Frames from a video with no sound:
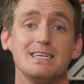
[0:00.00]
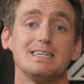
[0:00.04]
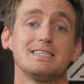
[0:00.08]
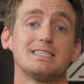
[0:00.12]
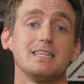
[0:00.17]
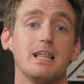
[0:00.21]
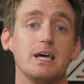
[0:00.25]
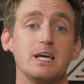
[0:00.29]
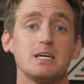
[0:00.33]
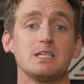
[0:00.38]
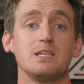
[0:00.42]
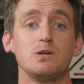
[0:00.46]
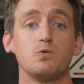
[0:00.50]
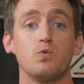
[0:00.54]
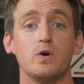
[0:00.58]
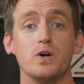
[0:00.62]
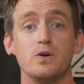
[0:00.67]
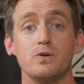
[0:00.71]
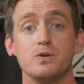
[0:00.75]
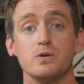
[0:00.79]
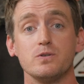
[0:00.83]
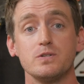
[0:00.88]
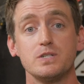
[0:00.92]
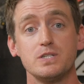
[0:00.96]
is likely
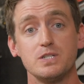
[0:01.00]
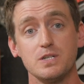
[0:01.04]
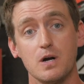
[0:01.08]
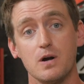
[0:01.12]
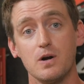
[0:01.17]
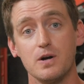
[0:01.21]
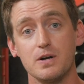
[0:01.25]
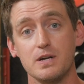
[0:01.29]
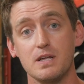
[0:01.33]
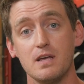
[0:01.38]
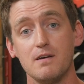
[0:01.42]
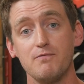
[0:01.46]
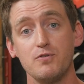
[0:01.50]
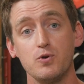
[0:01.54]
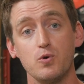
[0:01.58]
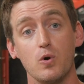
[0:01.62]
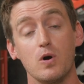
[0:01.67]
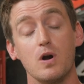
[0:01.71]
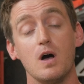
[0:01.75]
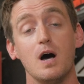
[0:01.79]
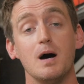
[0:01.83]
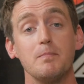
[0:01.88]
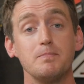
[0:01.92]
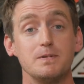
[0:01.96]
where you'll start if you
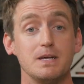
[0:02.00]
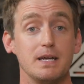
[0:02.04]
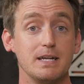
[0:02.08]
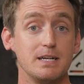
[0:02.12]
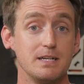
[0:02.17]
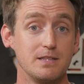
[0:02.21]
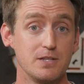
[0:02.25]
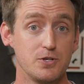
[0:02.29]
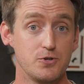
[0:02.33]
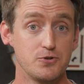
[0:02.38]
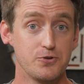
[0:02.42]
are updating the